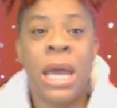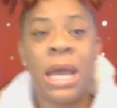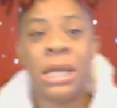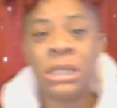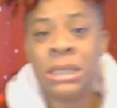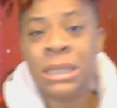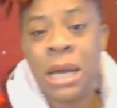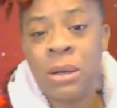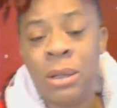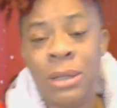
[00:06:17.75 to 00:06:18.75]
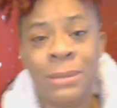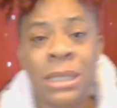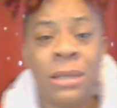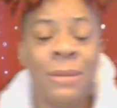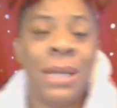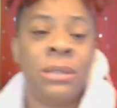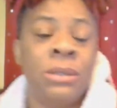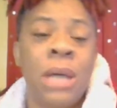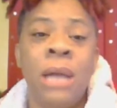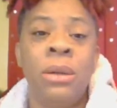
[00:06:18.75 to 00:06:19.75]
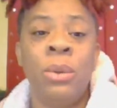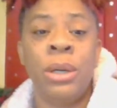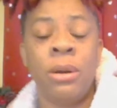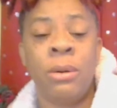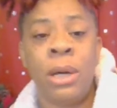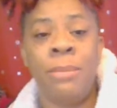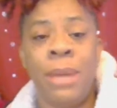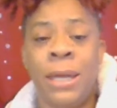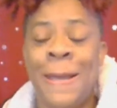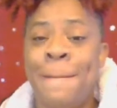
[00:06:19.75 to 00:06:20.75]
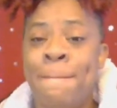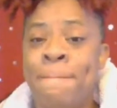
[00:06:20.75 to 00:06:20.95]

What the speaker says: And she said, I call them, tell them not to, I don't want her to come back here.